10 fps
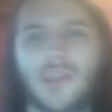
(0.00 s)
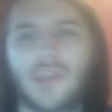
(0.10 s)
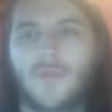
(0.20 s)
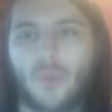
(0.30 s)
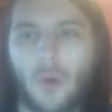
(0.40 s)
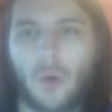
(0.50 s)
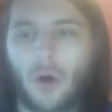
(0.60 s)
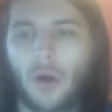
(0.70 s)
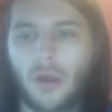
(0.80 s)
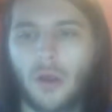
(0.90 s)
a civil
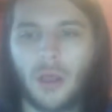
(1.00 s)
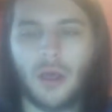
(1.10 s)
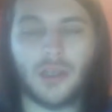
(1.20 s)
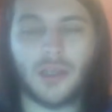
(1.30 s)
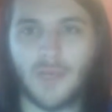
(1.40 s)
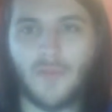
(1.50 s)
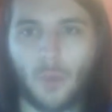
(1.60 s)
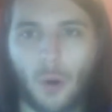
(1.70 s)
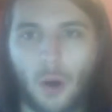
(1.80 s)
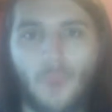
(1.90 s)
war. A civil
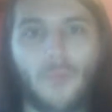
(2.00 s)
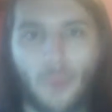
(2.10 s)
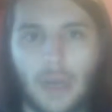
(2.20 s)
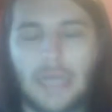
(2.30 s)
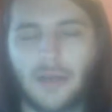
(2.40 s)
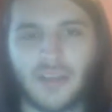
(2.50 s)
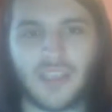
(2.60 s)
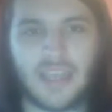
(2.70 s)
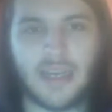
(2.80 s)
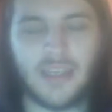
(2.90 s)
war, from what I
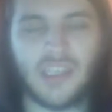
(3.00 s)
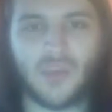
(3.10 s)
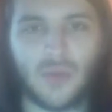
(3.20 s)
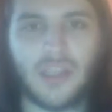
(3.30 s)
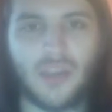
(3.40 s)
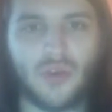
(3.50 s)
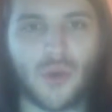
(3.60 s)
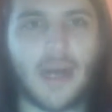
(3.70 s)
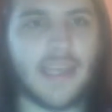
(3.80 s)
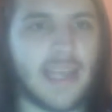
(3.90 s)
understand, is when you
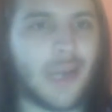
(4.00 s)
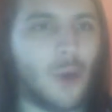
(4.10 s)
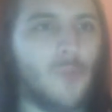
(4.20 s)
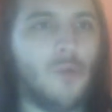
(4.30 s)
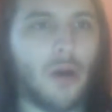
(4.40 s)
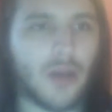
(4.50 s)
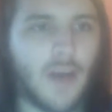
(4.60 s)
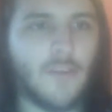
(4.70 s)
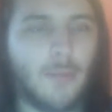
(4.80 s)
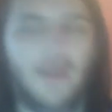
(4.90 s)
try and take over a
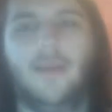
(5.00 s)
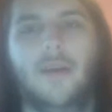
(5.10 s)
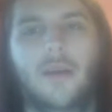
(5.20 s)
government.